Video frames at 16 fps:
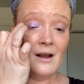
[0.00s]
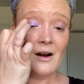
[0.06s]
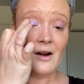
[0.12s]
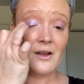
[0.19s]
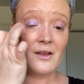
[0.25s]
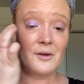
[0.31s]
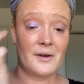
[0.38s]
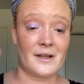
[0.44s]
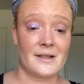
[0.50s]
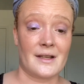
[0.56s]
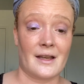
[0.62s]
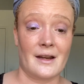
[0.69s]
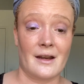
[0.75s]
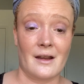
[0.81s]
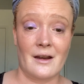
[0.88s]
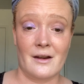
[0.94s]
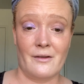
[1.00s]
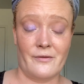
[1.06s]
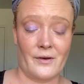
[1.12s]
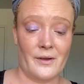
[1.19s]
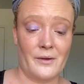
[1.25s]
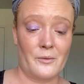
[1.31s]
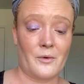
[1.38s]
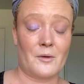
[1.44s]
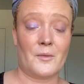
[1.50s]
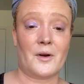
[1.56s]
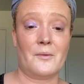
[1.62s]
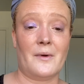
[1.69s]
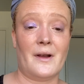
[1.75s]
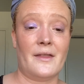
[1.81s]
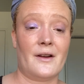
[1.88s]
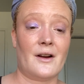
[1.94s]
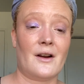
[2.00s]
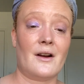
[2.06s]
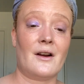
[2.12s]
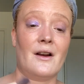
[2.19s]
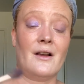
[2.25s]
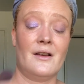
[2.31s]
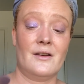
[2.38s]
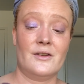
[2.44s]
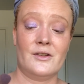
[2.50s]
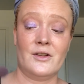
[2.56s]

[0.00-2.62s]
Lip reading: Are you excited for the warmer weather?